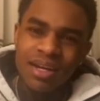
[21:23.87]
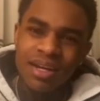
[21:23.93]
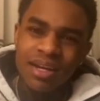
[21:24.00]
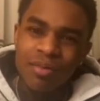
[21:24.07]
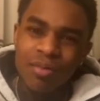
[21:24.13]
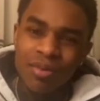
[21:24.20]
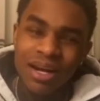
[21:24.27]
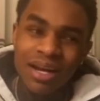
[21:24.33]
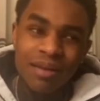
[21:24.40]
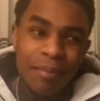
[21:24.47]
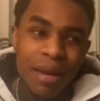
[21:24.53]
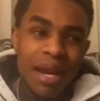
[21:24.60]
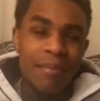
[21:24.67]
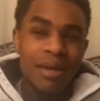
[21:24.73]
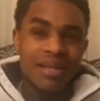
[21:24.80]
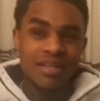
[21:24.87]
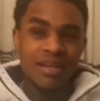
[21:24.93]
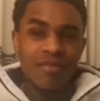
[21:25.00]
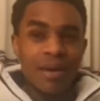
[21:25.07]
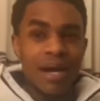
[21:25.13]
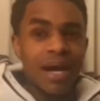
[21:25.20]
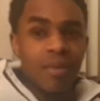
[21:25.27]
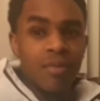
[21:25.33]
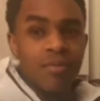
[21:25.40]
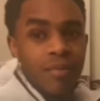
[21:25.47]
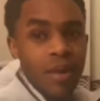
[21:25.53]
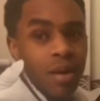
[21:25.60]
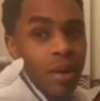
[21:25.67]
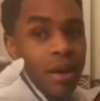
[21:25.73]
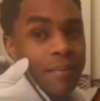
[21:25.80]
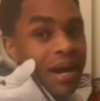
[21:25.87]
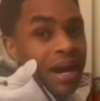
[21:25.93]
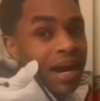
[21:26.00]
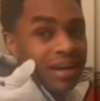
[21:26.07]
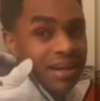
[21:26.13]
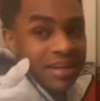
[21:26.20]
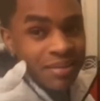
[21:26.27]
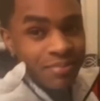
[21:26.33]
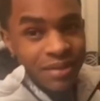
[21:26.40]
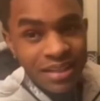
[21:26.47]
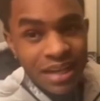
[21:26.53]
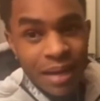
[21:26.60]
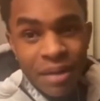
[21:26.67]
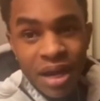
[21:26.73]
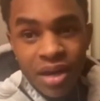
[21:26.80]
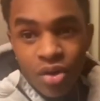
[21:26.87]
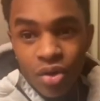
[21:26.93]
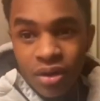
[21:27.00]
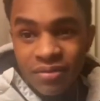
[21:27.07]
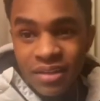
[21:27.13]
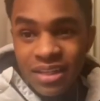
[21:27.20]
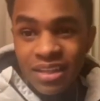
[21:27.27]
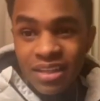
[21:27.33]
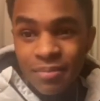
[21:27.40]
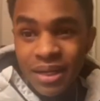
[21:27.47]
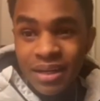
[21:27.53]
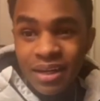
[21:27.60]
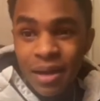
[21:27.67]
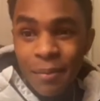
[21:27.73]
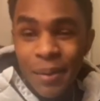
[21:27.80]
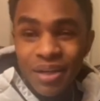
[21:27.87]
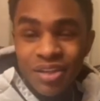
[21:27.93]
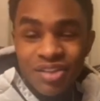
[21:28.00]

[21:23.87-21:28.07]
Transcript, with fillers: When I made myself behind my way behind the desk because I'm not knowing if these niggas about to come back and